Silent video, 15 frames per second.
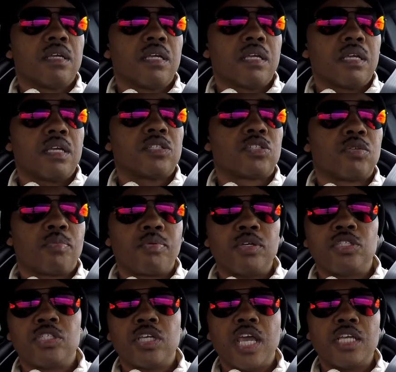its
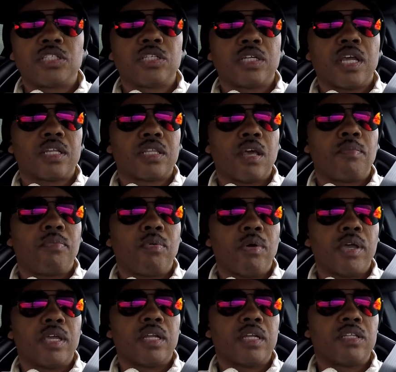depreciation at that
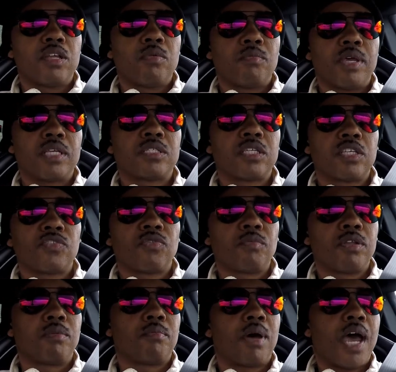point, and it didn't make sense for
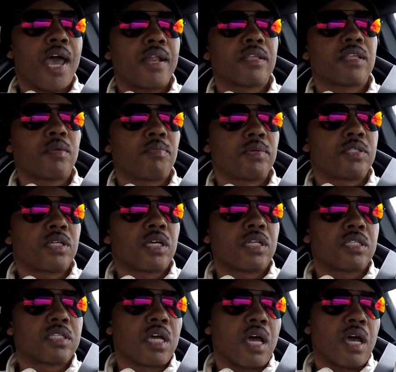me to buy it at that
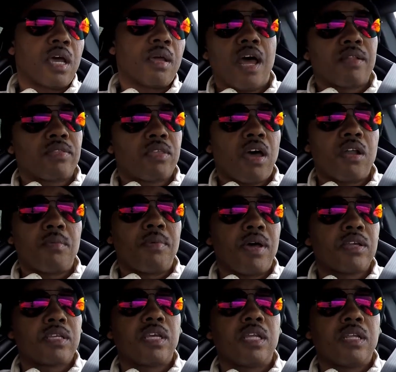particular time. I thought
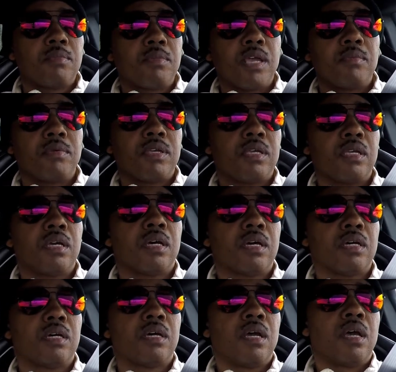about getting maybe
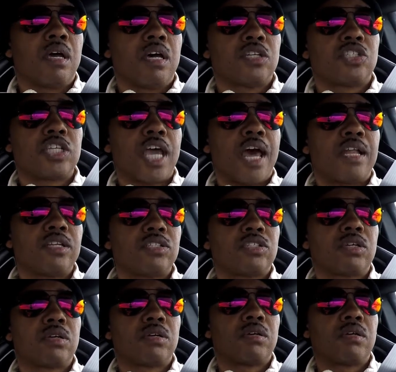a
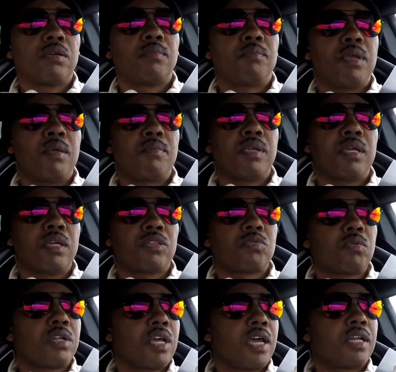Challenger, maybe a
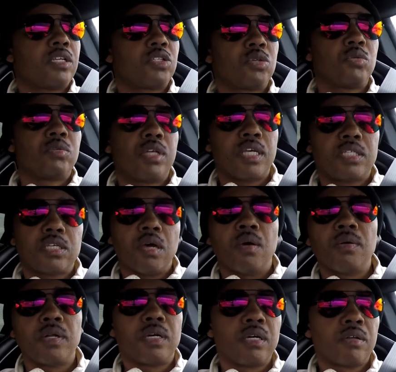392
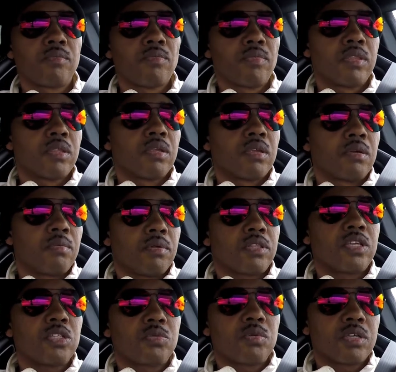Daytona, but
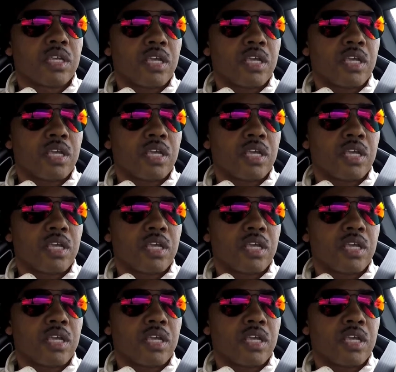this one,